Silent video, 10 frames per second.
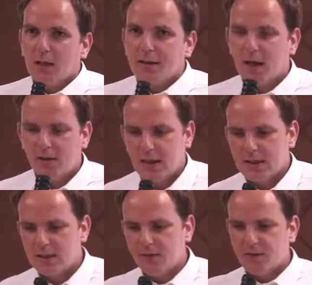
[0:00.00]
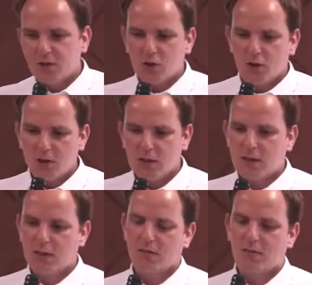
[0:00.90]
Now there is different
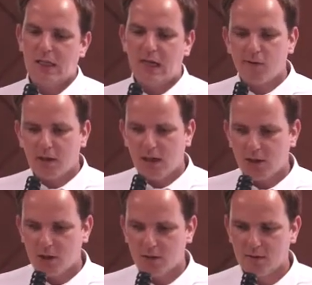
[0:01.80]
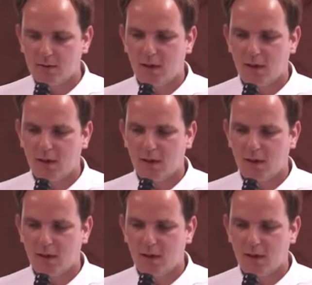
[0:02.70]
sources in agriculture